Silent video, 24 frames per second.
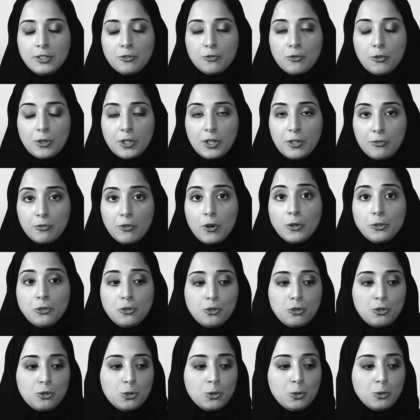for the
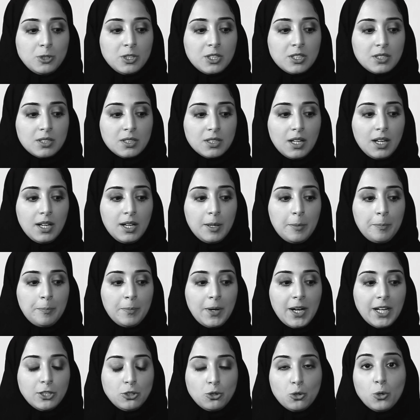photo shoots,
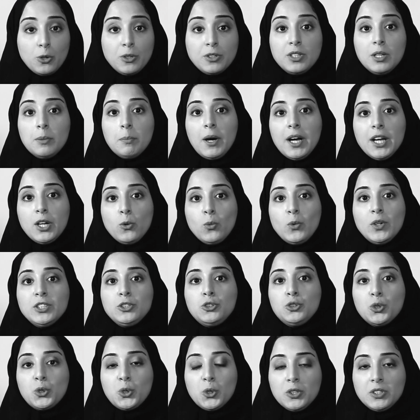I told them I
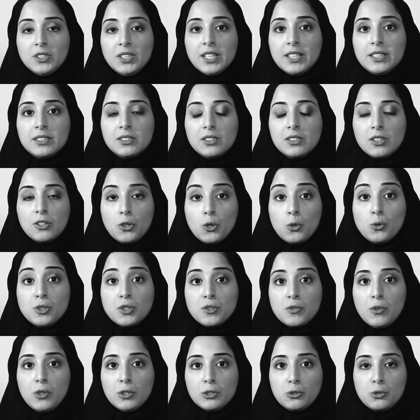want to conduct
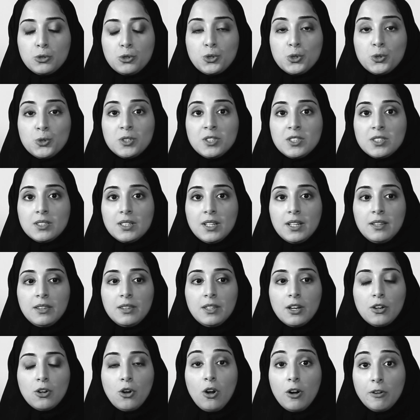those photo shoots in
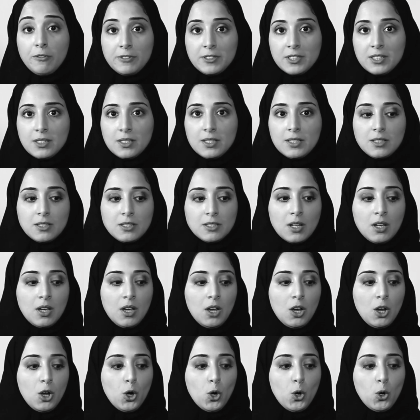their offices
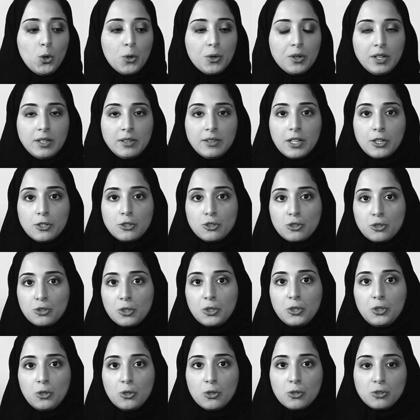or in their
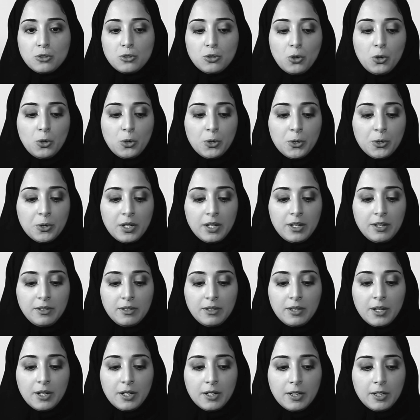studios or
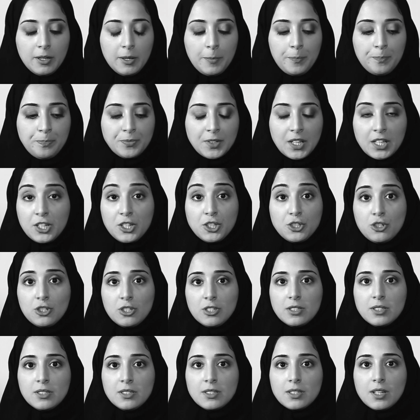in their
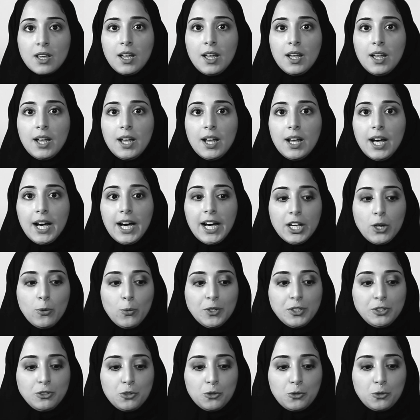kitchens. I
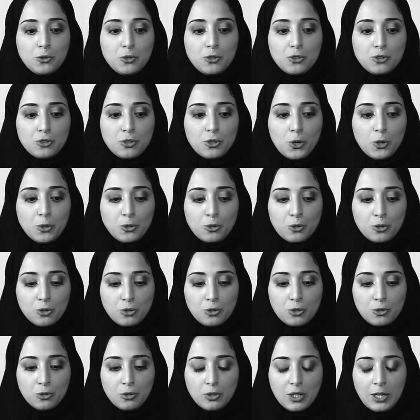wanted
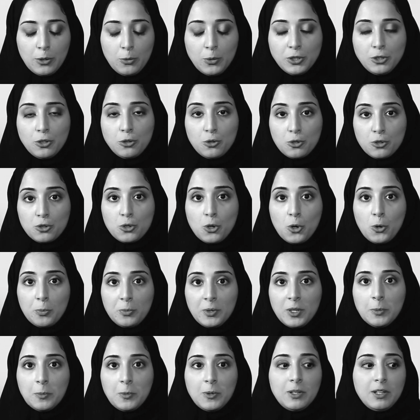to show
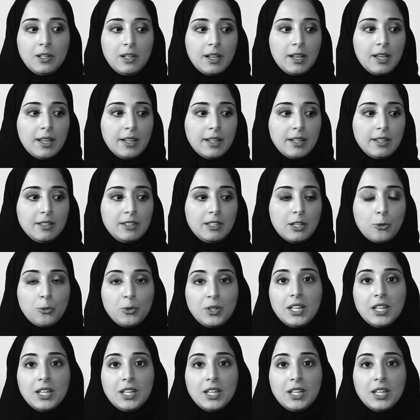people the